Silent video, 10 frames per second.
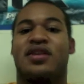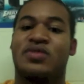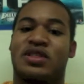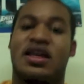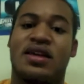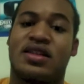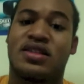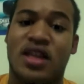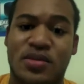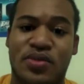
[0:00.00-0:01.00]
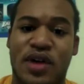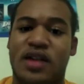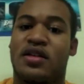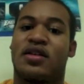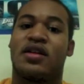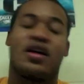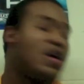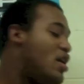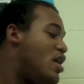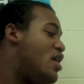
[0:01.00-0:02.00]
So I'm just taking a study break.
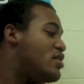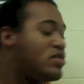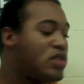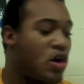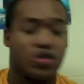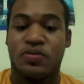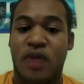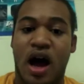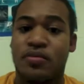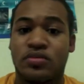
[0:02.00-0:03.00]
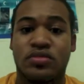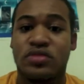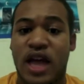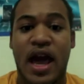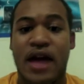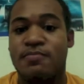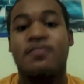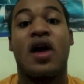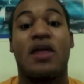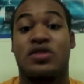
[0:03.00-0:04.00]
Uh, coach, mom,
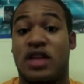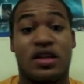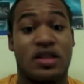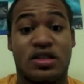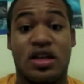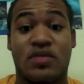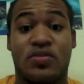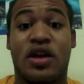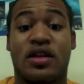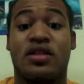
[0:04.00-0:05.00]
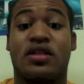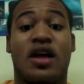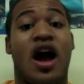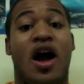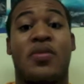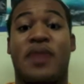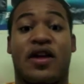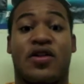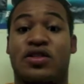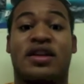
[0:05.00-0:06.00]
dad, I'm just taking a study break.
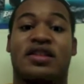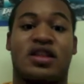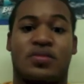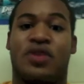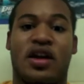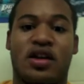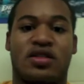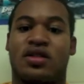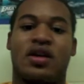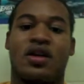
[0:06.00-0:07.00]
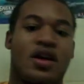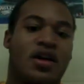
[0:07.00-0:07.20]
I'll be back on there. You need a break.